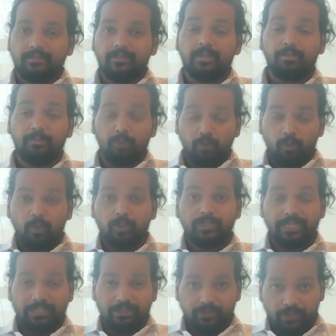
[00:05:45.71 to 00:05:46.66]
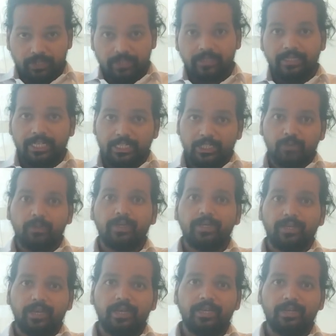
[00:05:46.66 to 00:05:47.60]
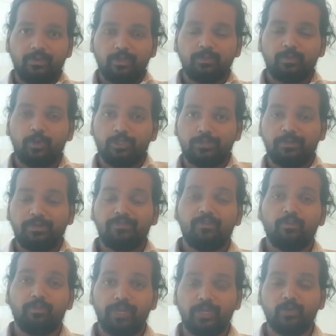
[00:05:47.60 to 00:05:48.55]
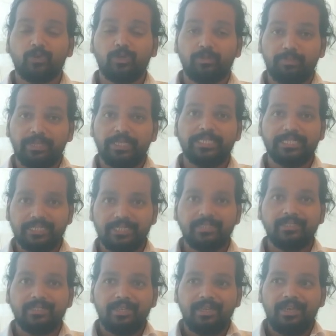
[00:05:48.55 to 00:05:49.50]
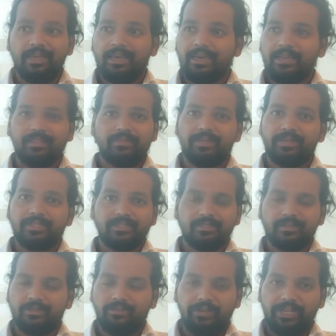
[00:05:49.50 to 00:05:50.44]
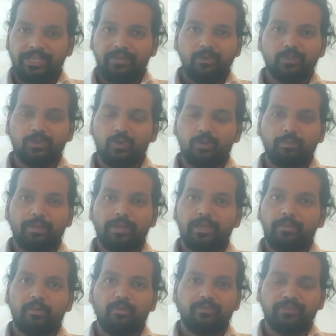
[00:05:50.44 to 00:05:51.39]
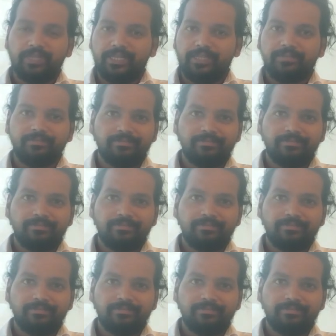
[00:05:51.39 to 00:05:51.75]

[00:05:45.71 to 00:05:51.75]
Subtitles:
The book was interesting, that's why it was possible for me to replace. Otherwise, reading was not my cup of tea.